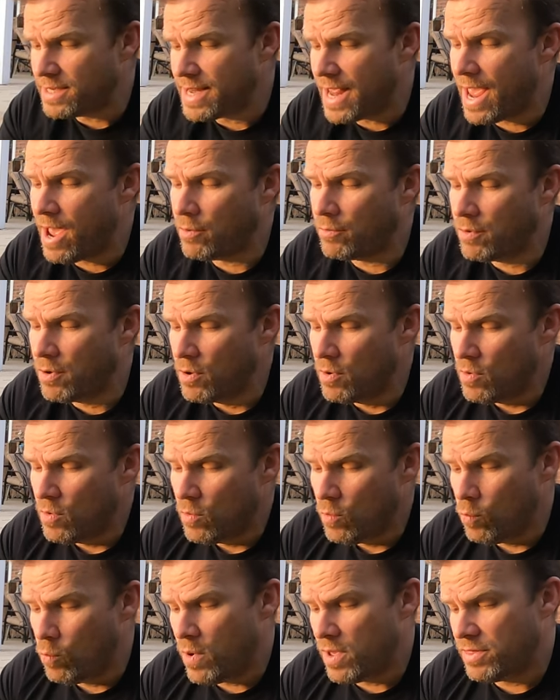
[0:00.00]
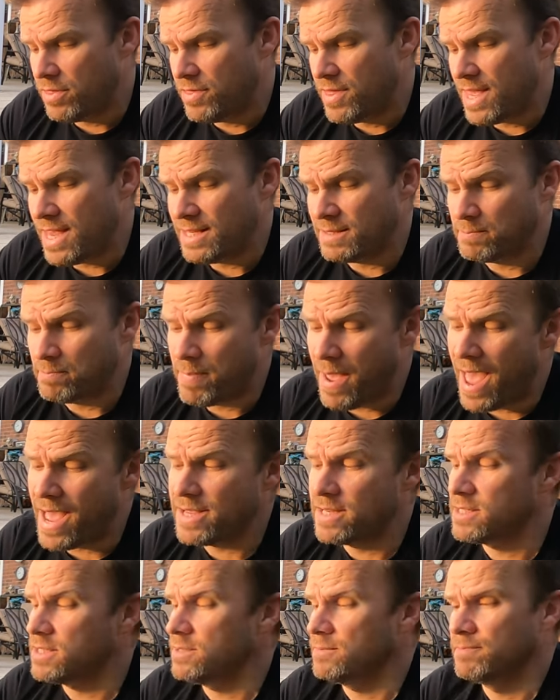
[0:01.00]
it down with these
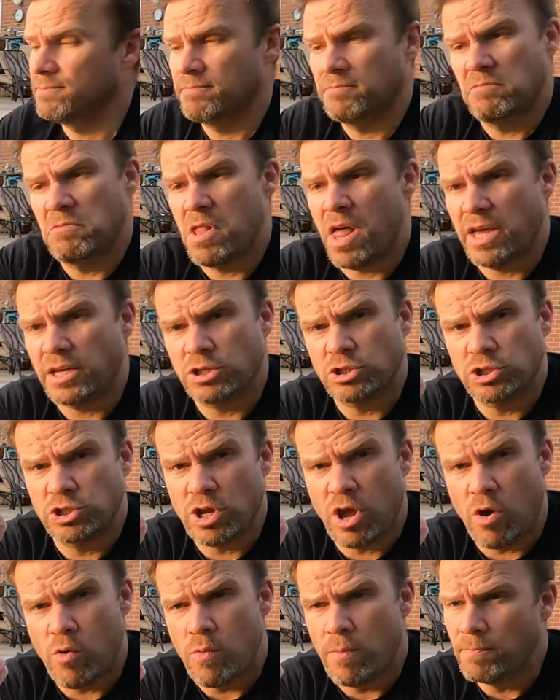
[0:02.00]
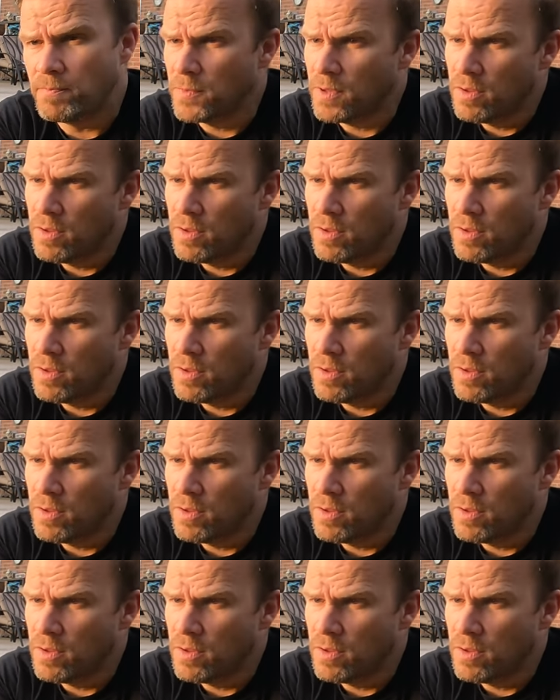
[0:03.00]
pegs, like so,